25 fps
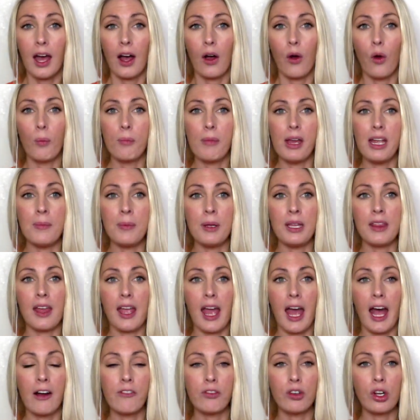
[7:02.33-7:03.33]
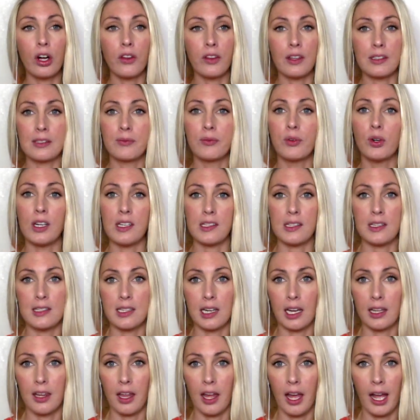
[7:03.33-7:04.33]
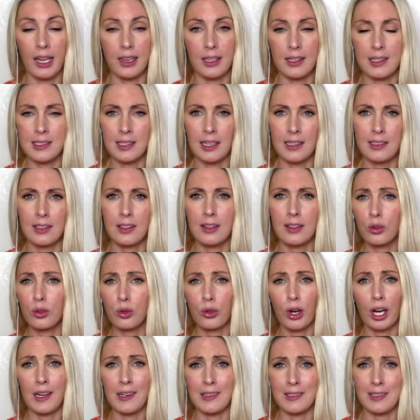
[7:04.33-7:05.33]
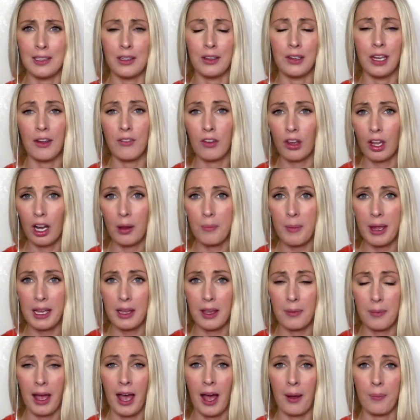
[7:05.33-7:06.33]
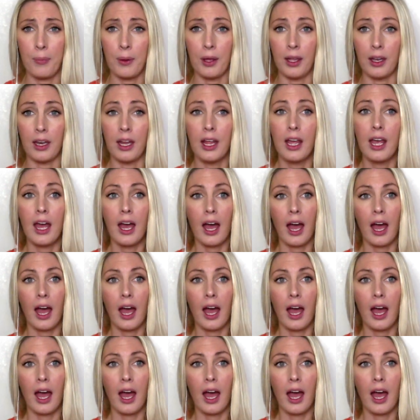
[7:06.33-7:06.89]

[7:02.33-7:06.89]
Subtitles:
Or maybe they have got this voice inside their head that says, crazy, you're never going to make it happen,